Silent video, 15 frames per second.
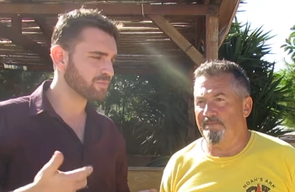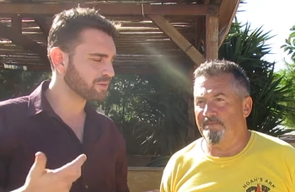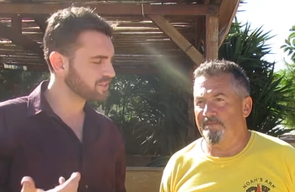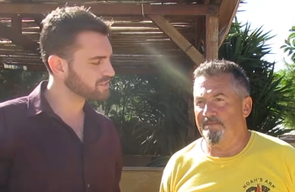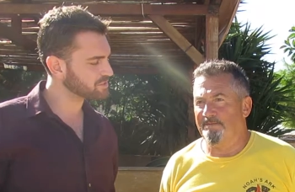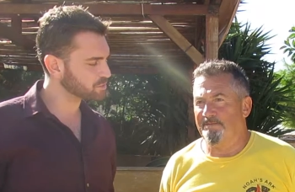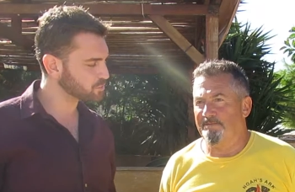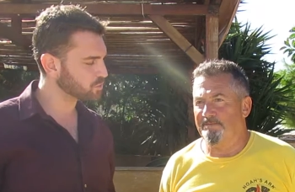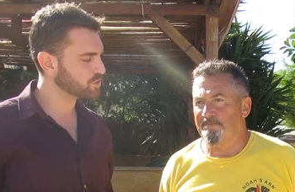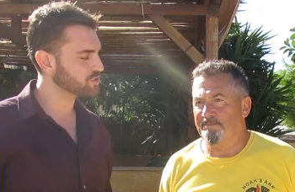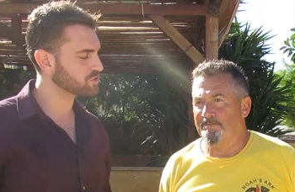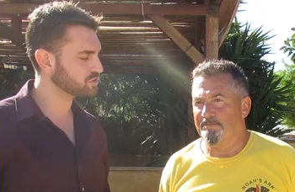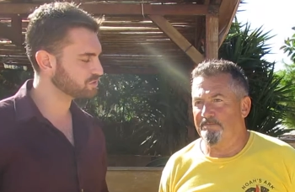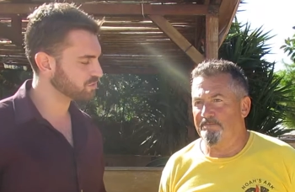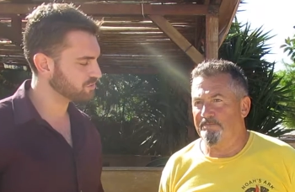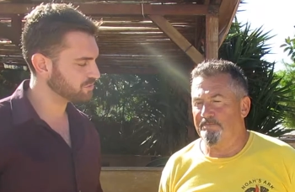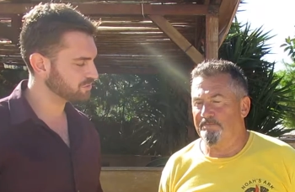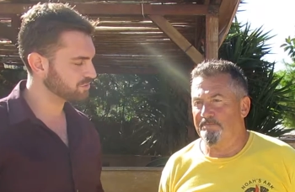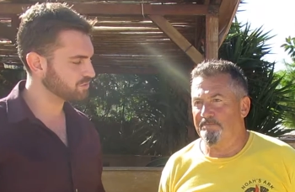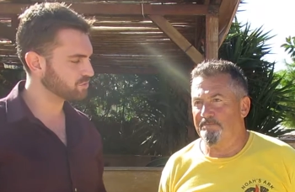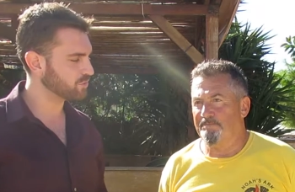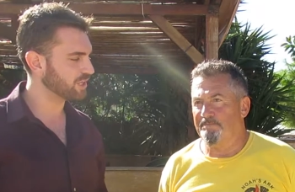Speaker 1: a person wants
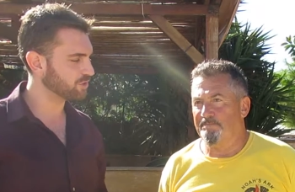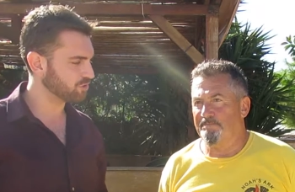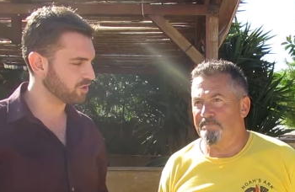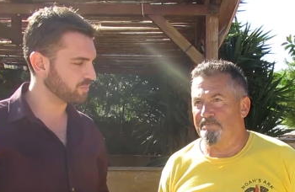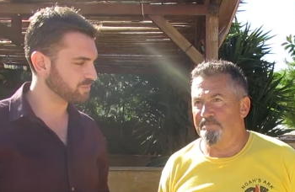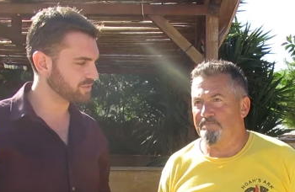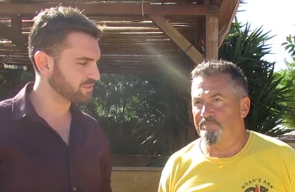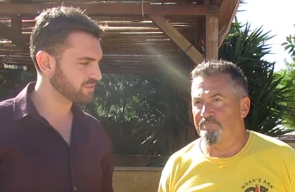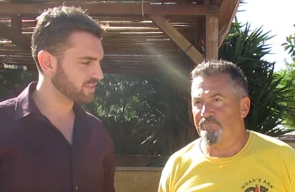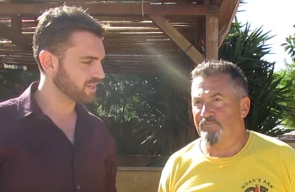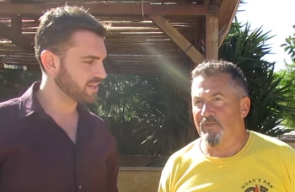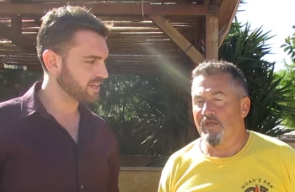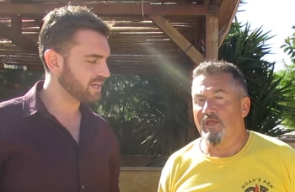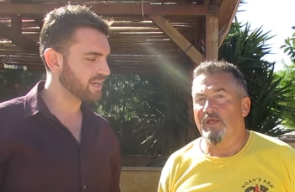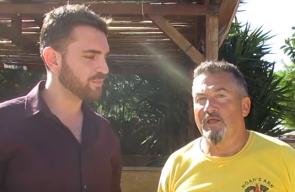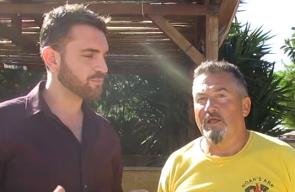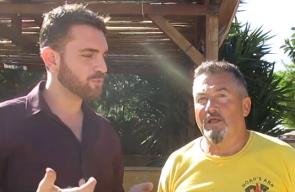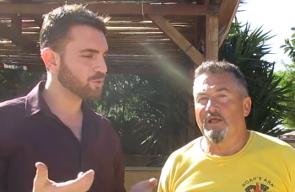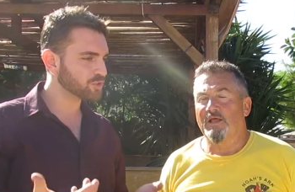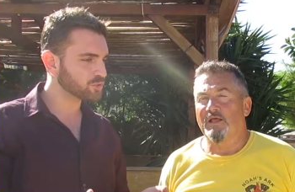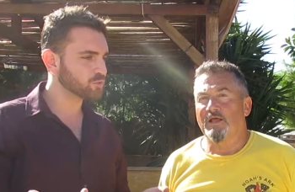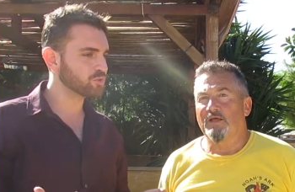to adopt,
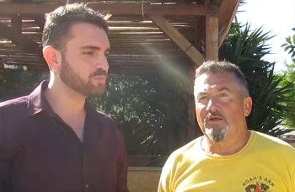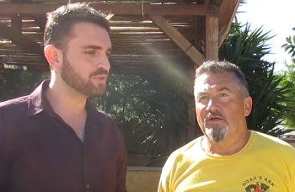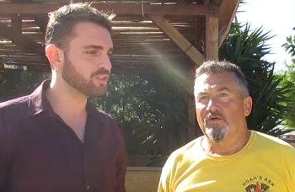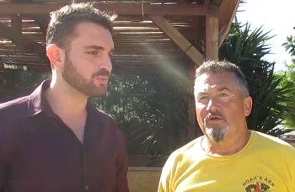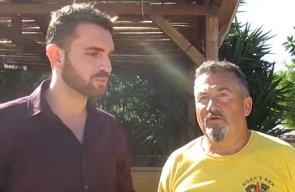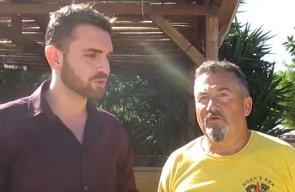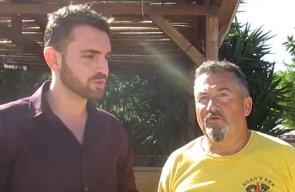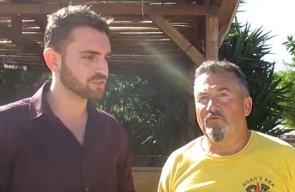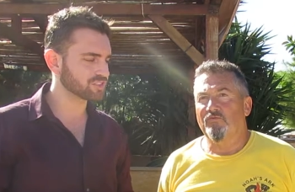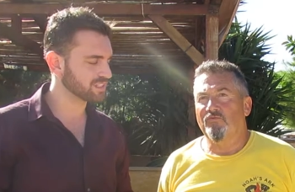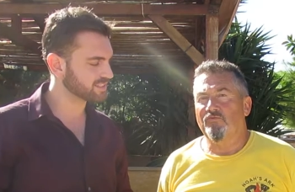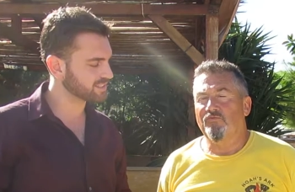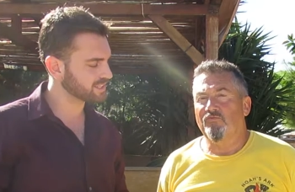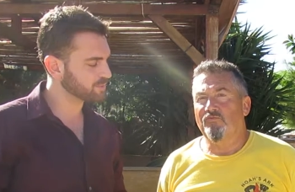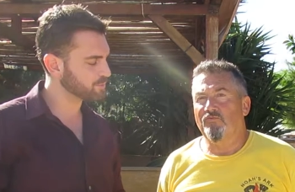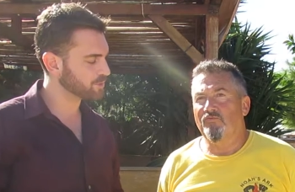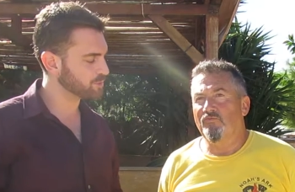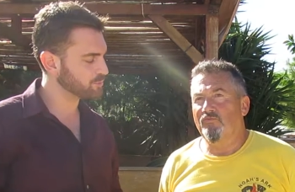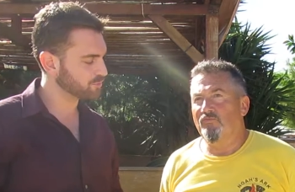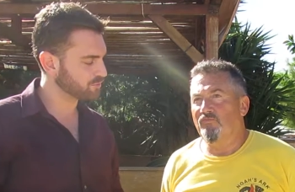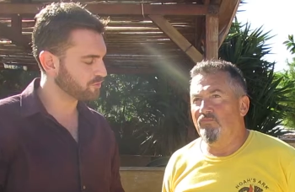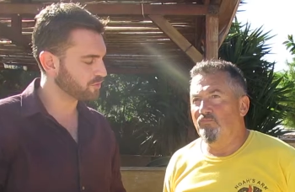what would be the process
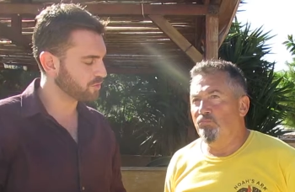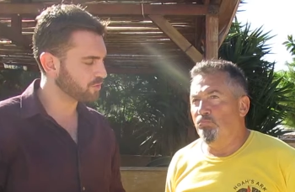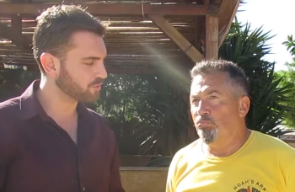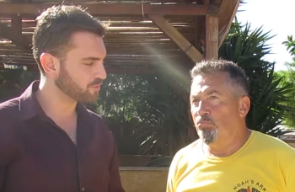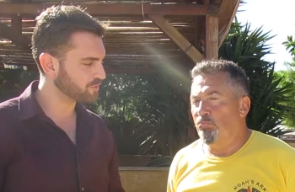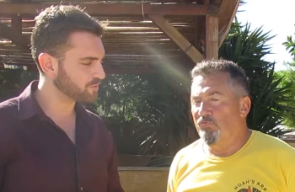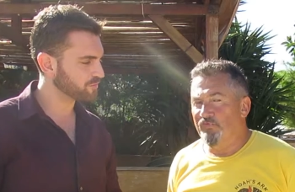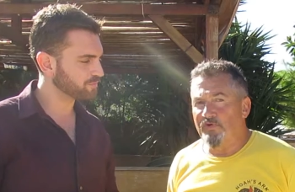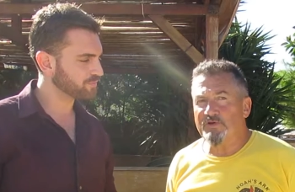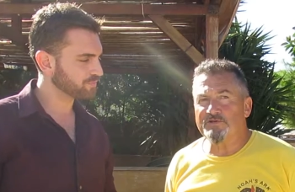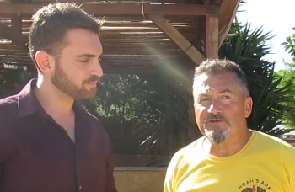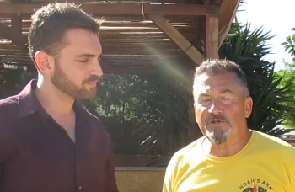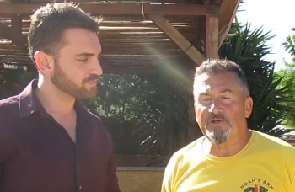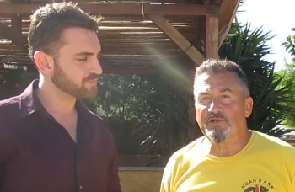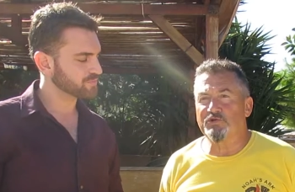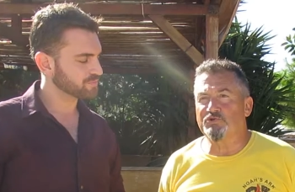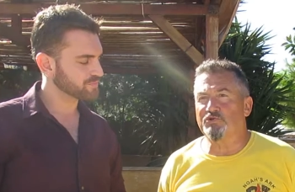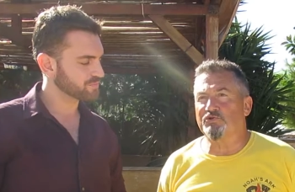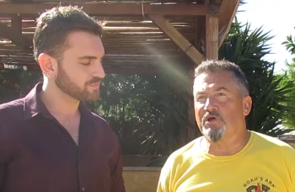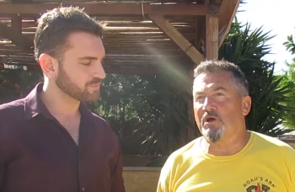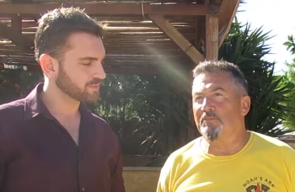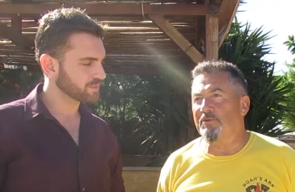someone would follow?
Speaker 2: First, he
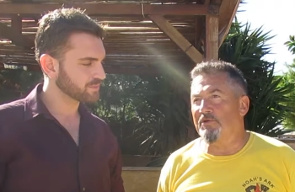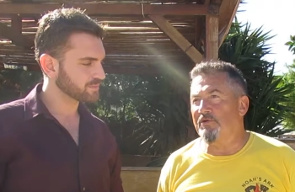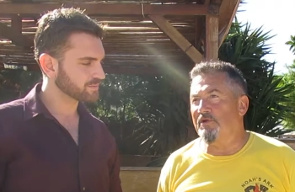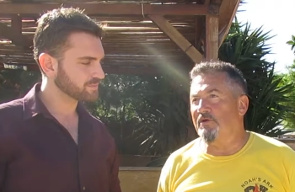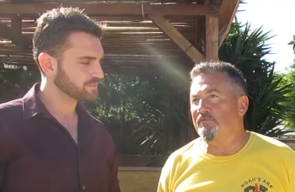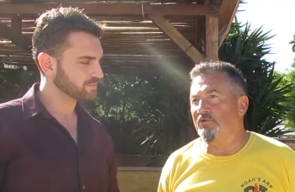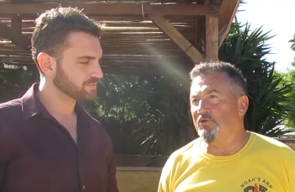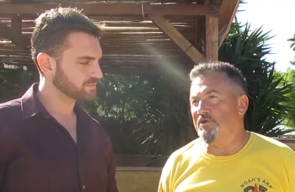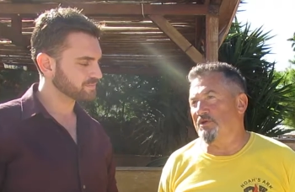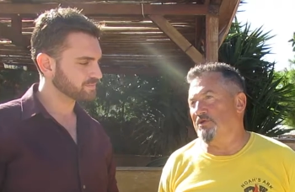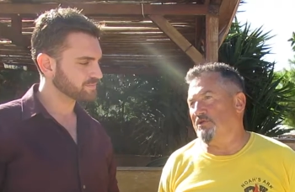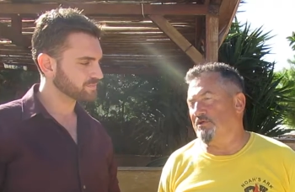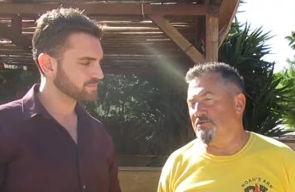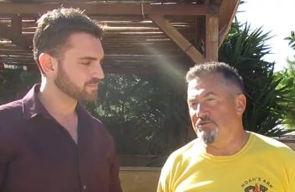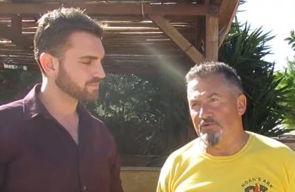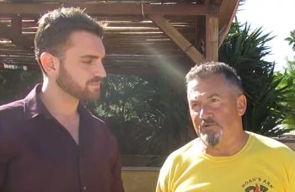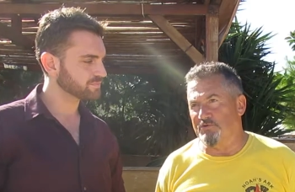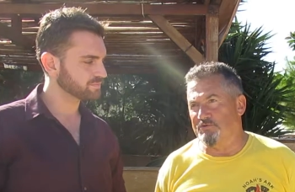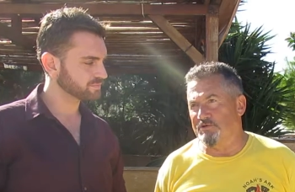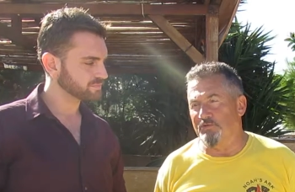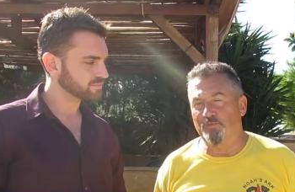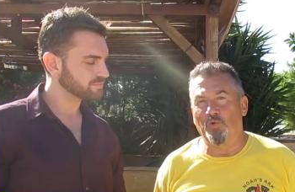should come here and have a look at our
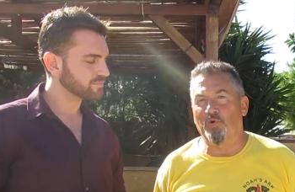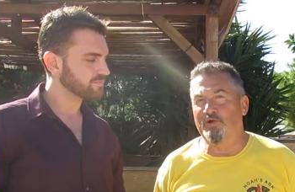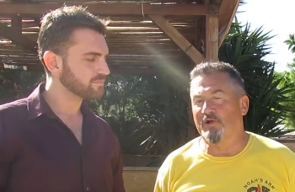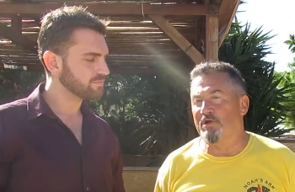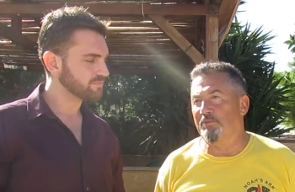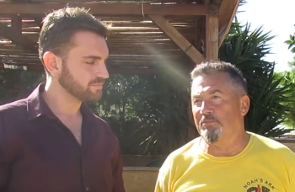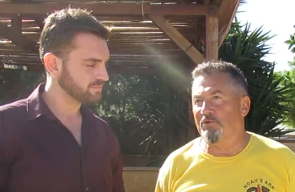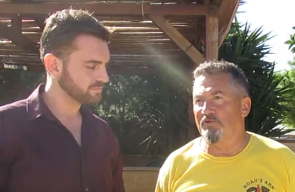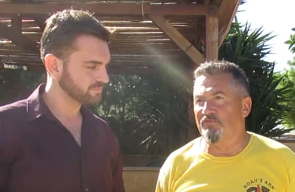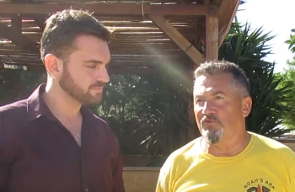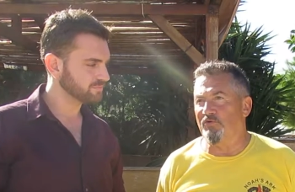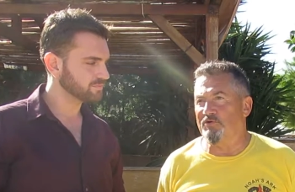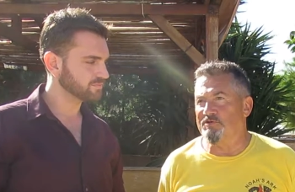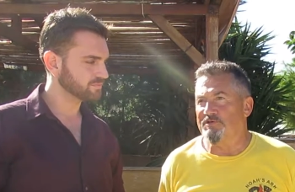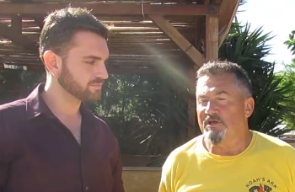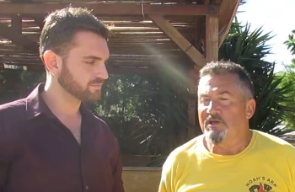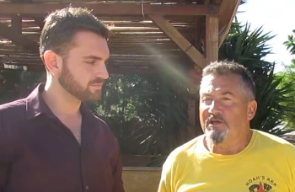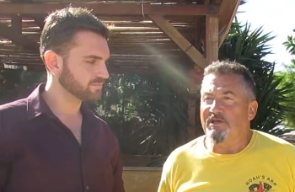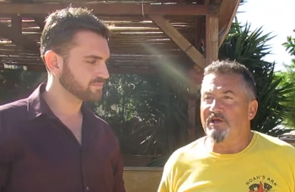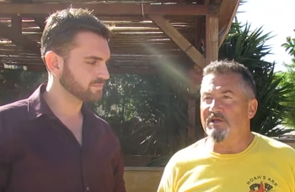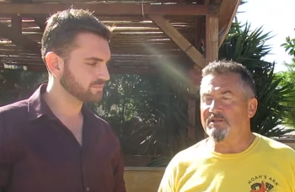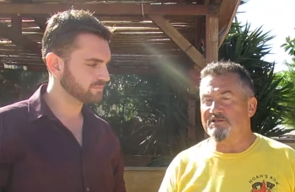dogs and walk a couple of dogs.
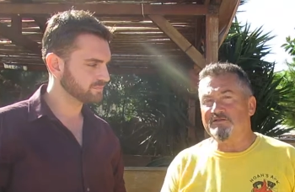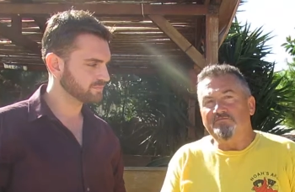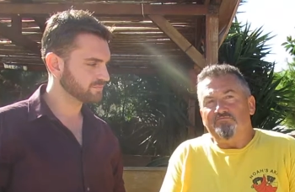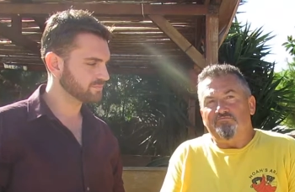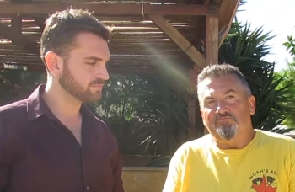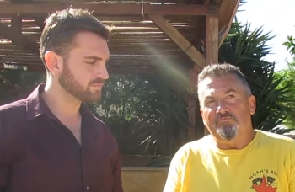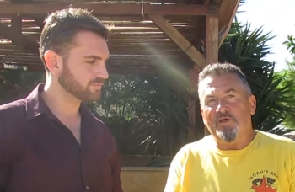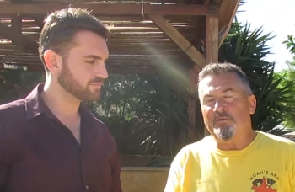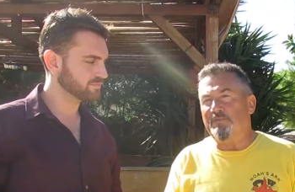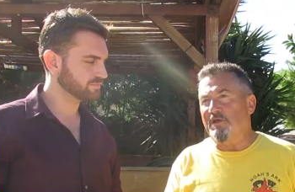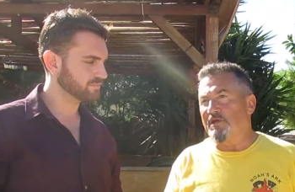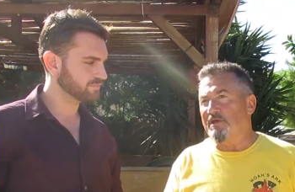And maybe